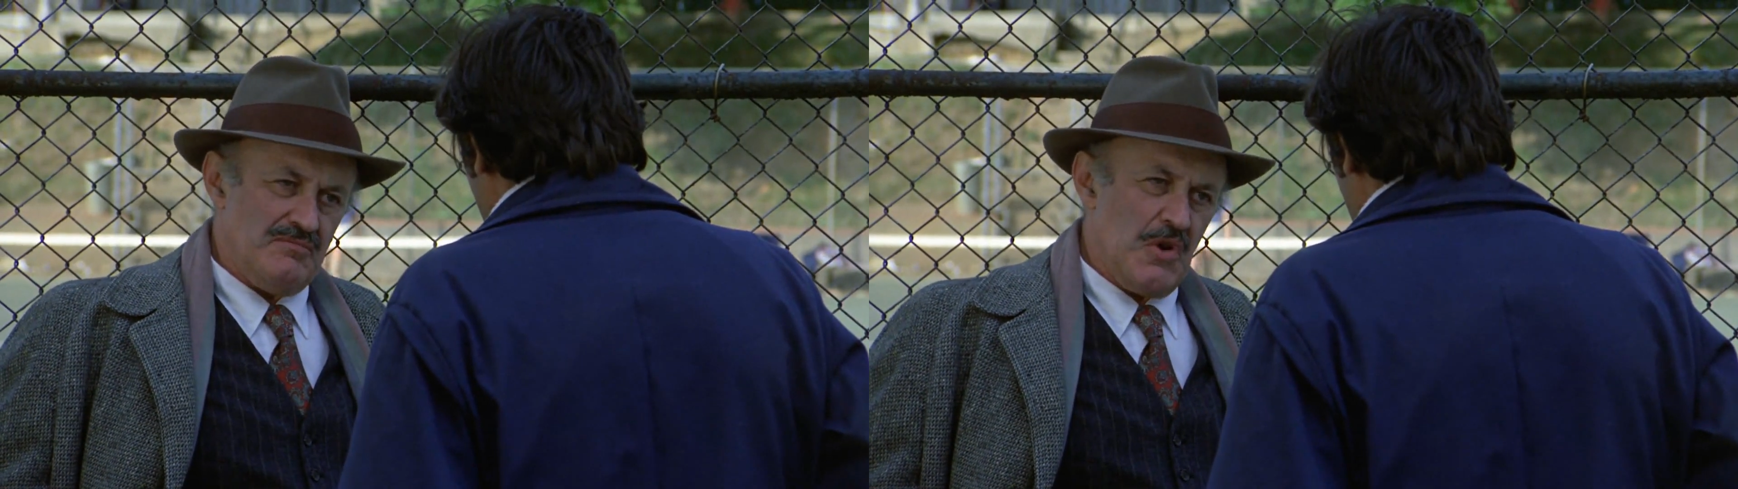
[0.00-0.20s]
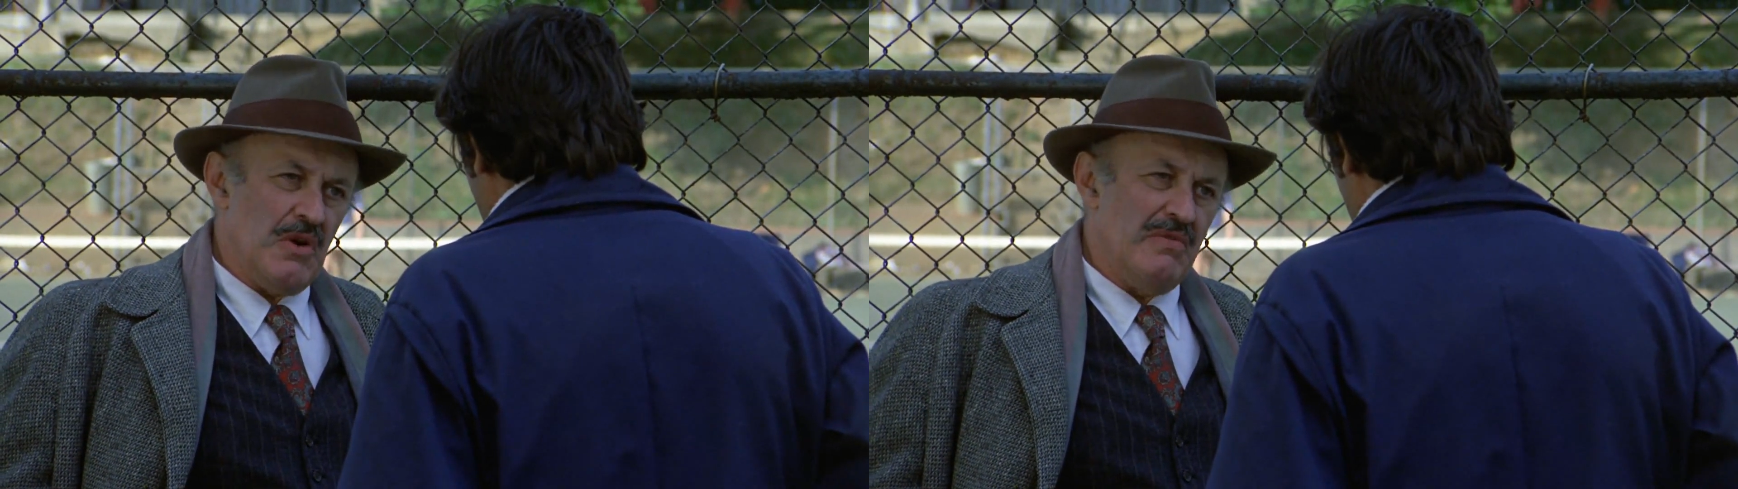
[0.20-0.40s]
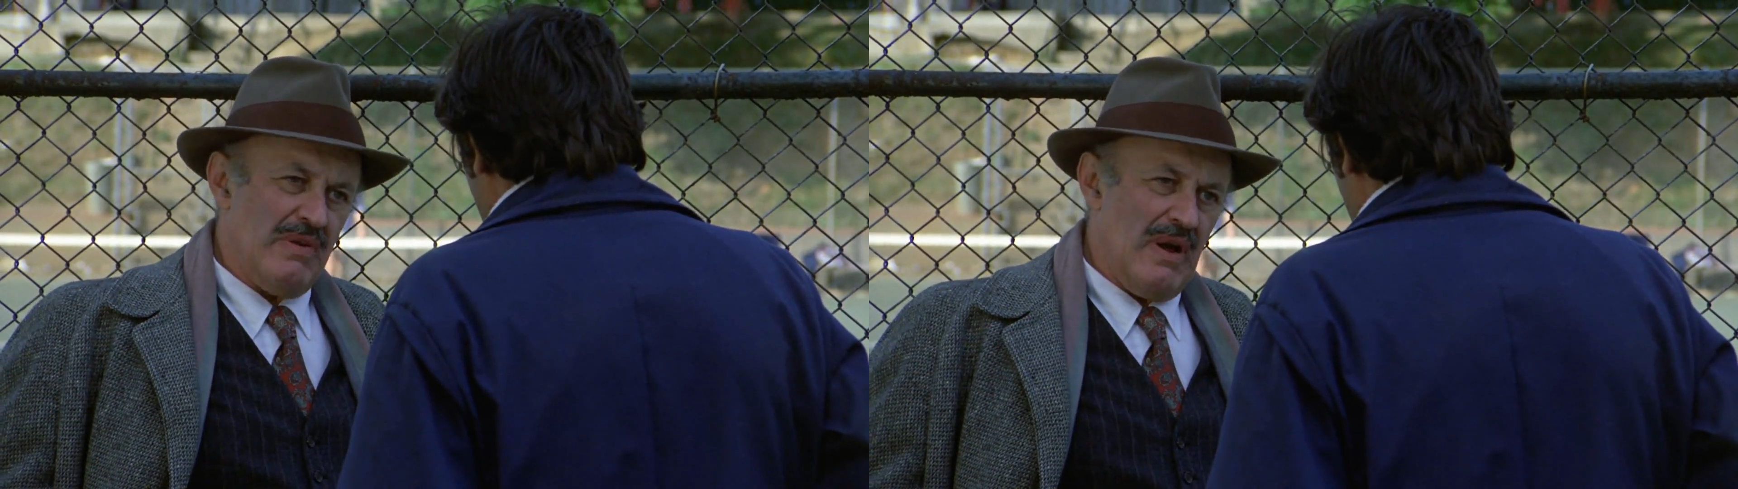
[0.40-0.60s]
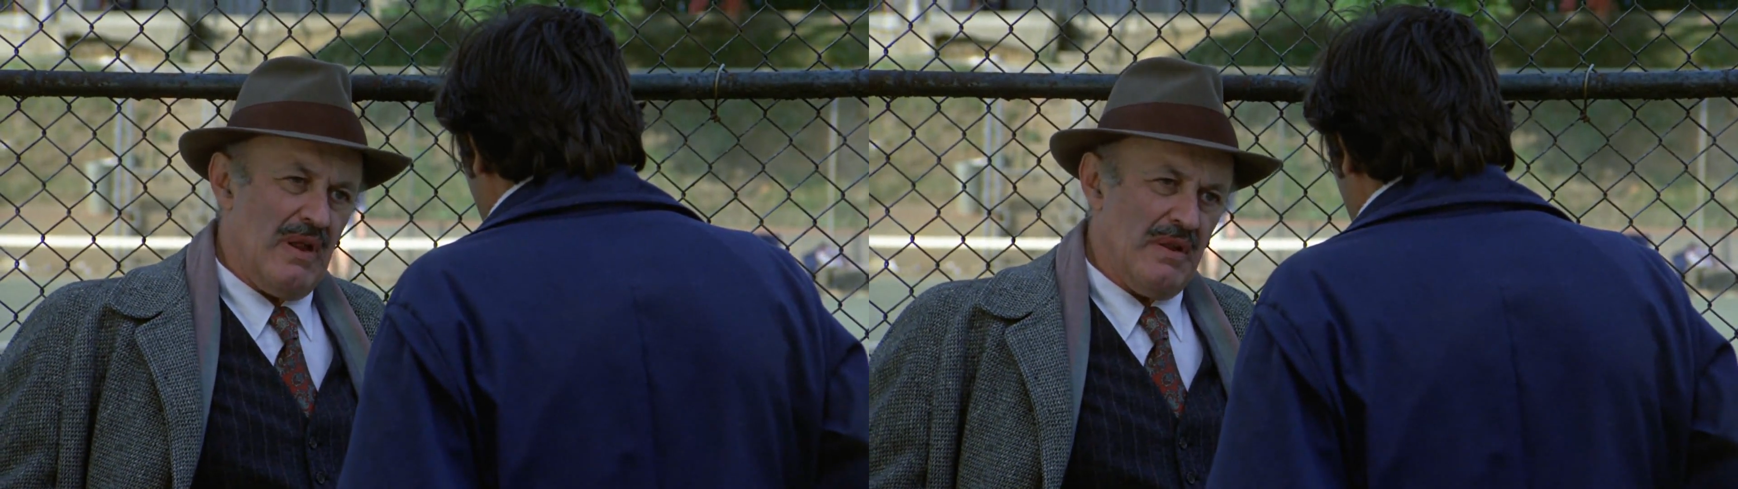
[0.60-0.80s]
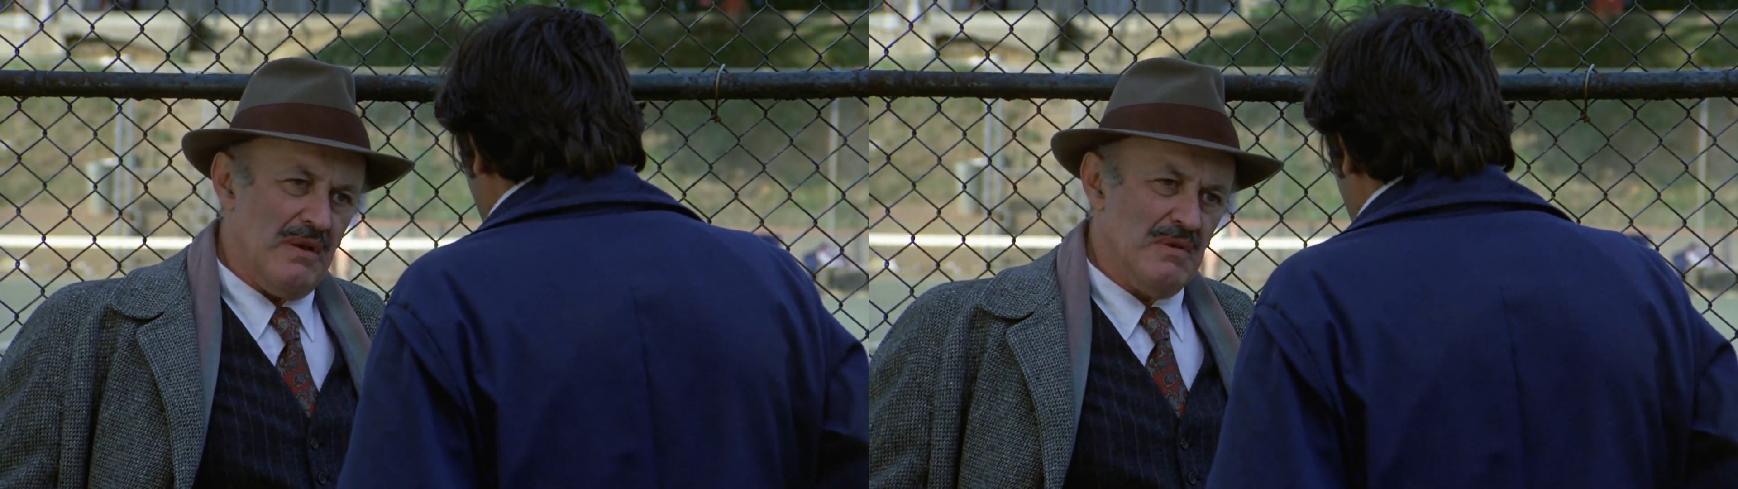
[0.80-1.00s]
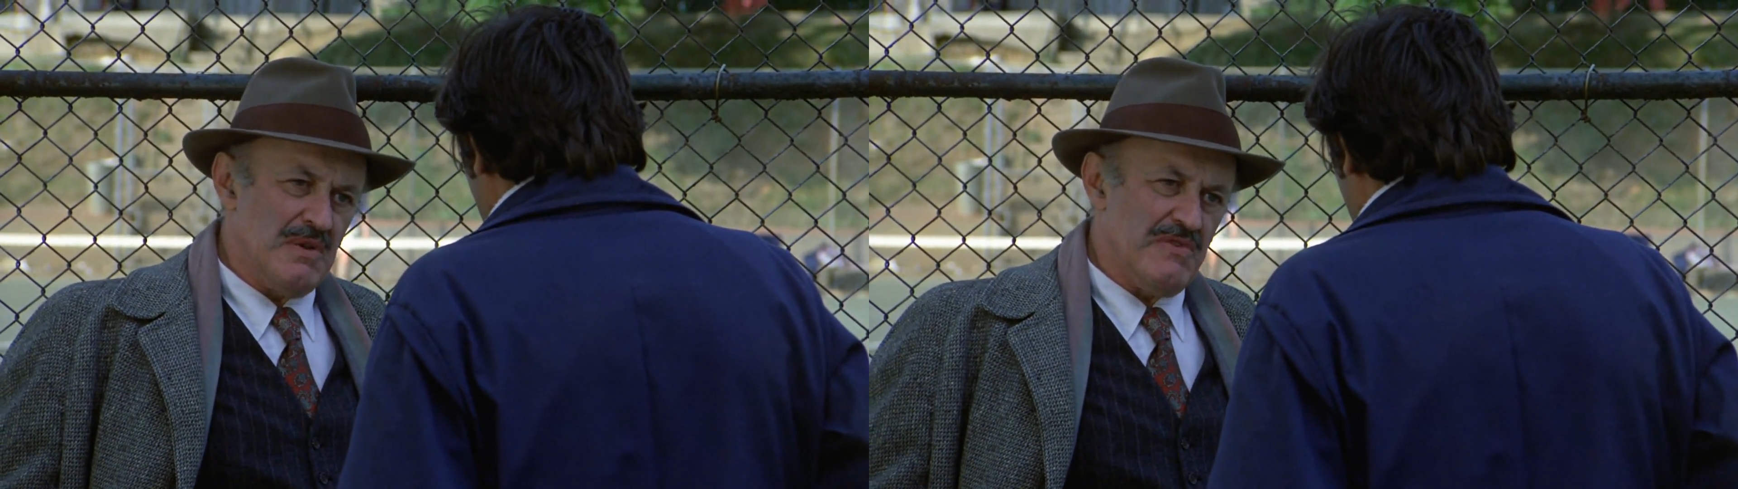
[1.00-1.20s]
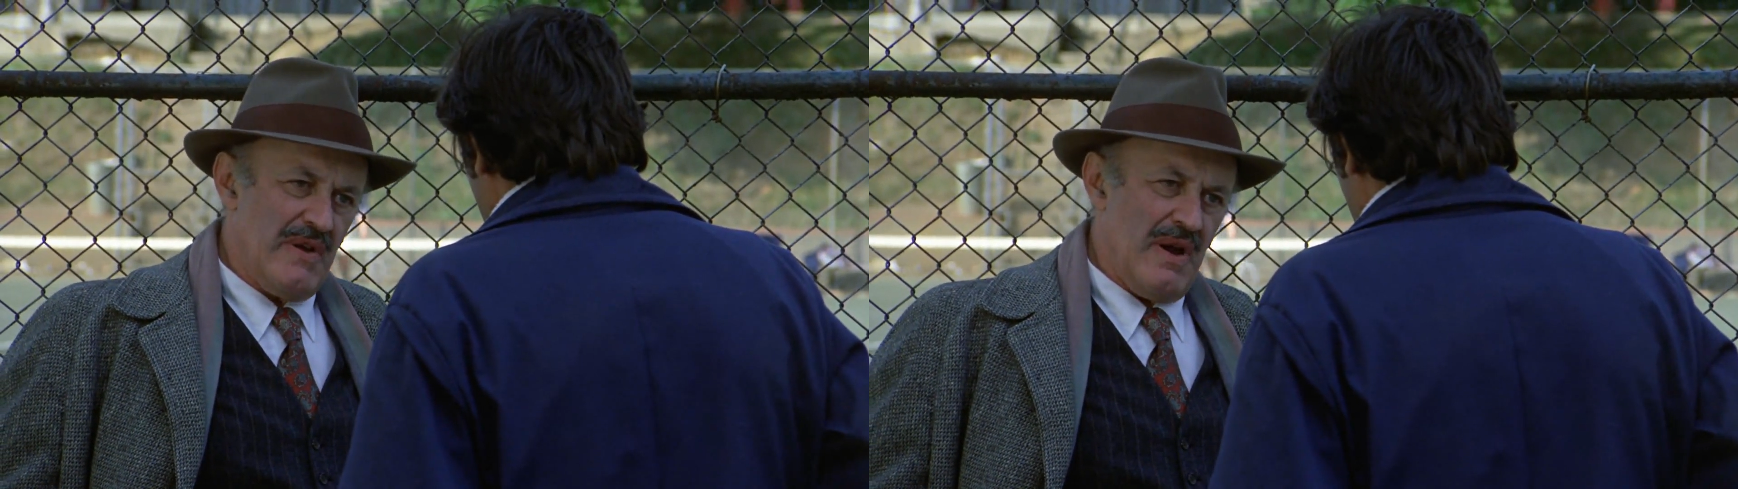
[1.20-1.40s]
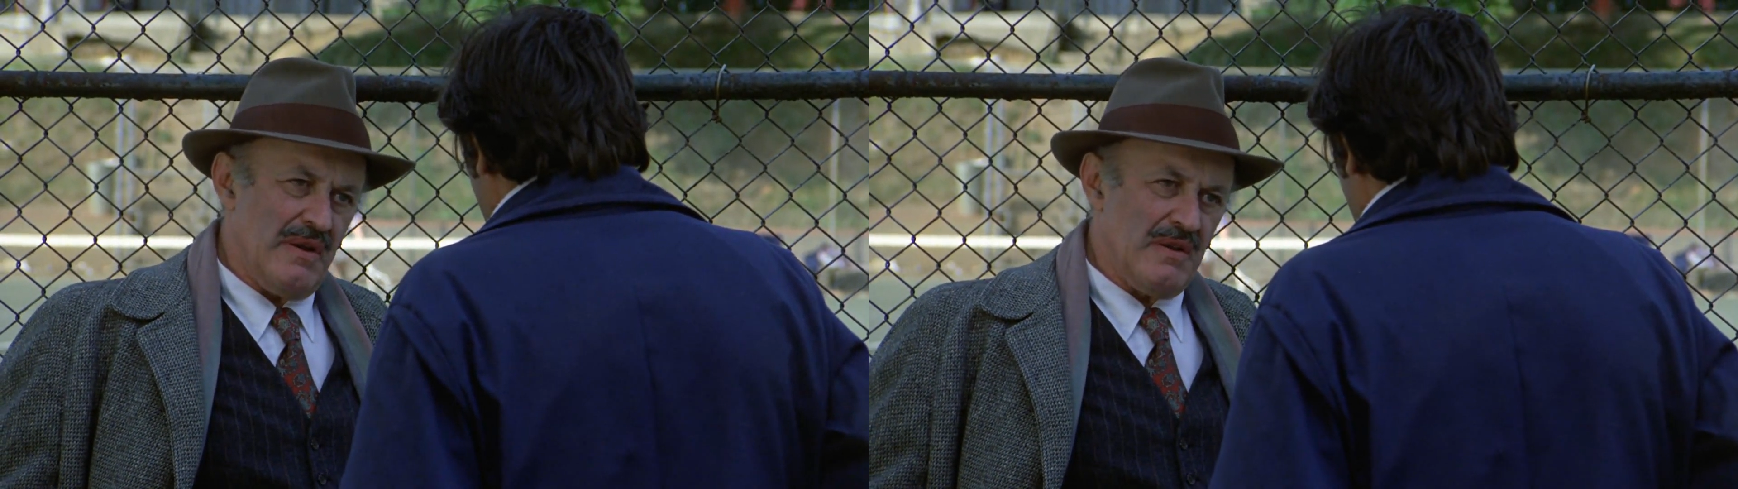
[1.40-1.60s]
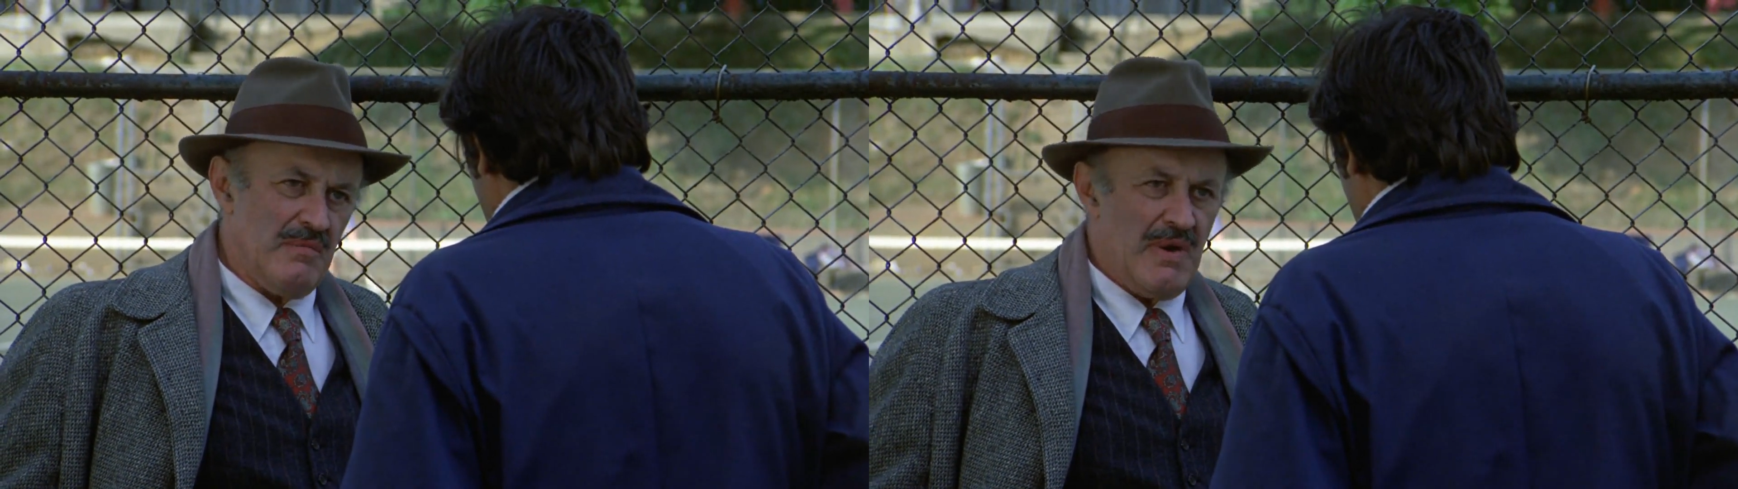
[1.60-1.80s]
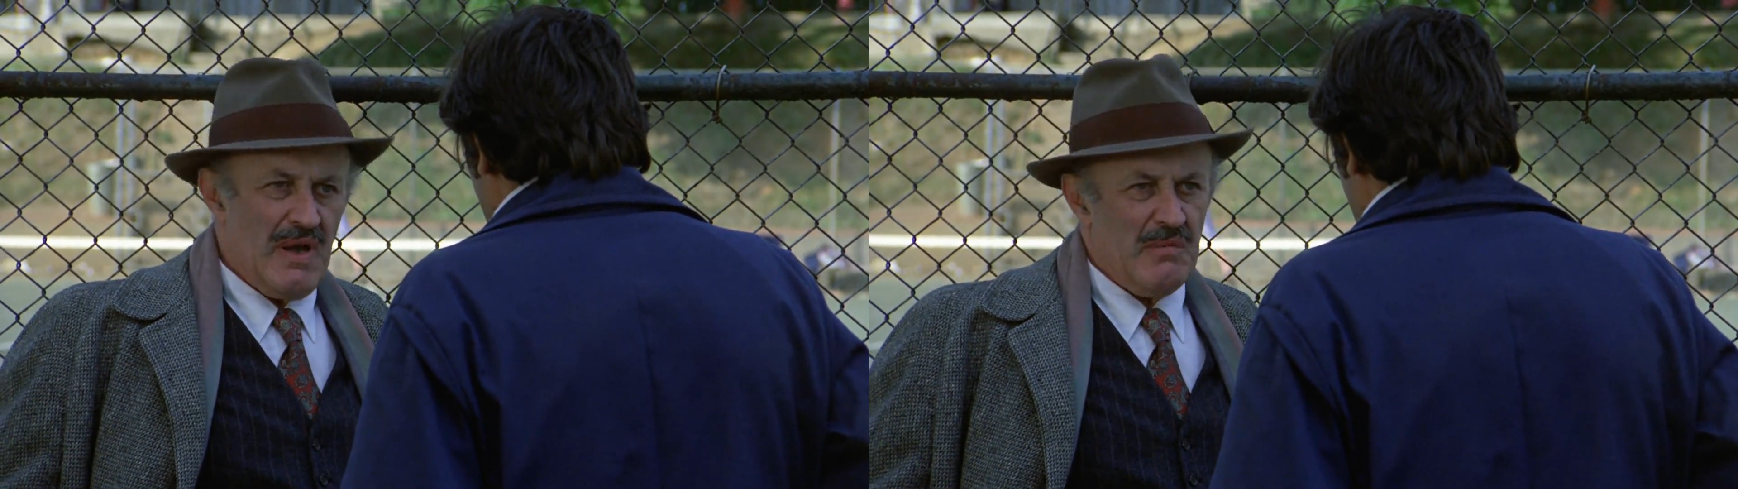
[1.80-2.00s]
Good father was found at the
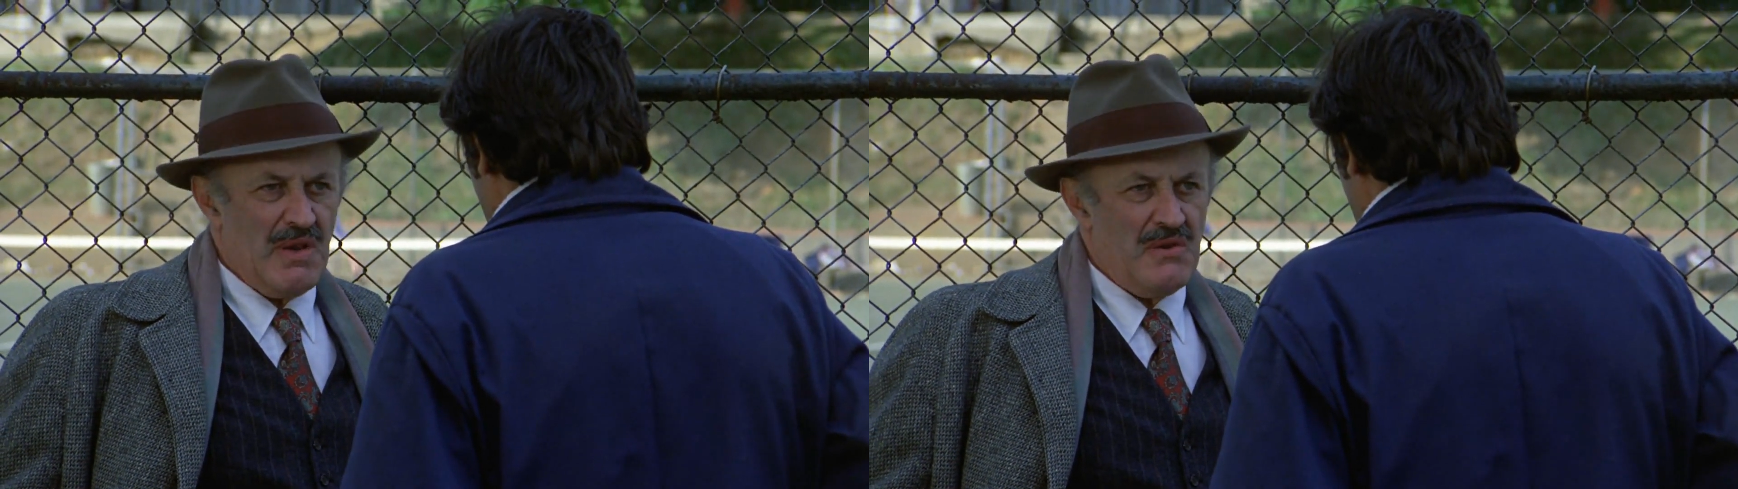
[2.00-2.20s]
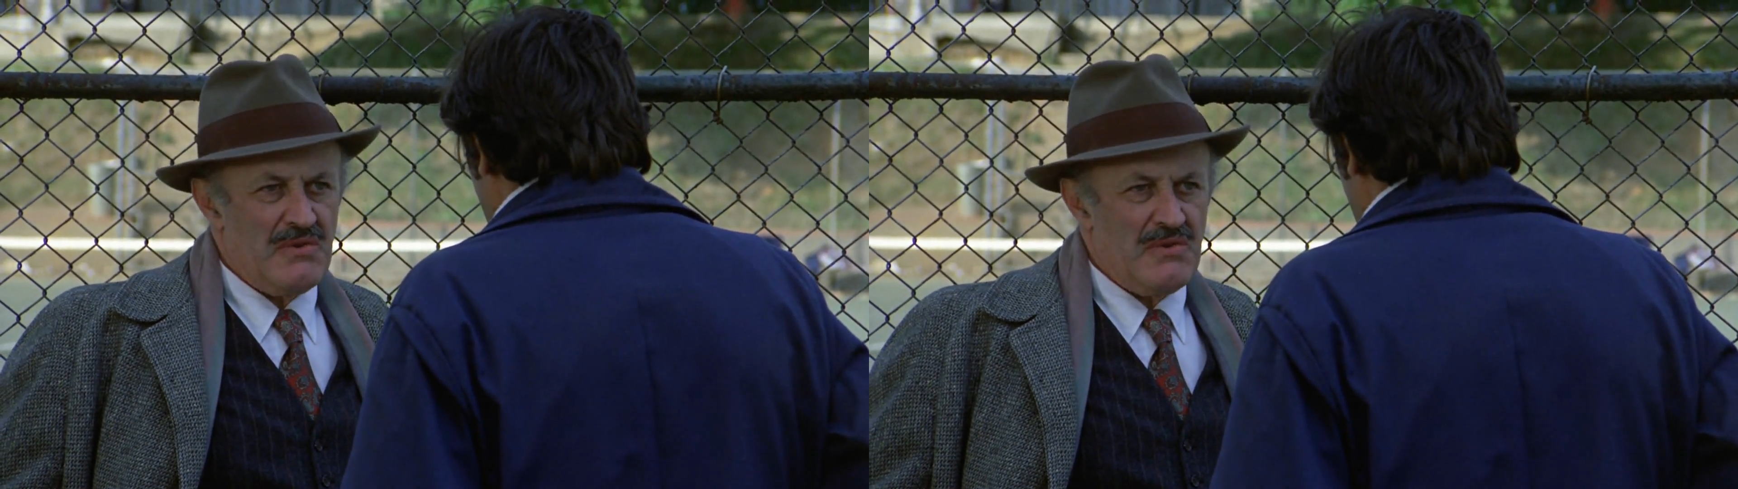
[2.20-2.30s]
bottom of those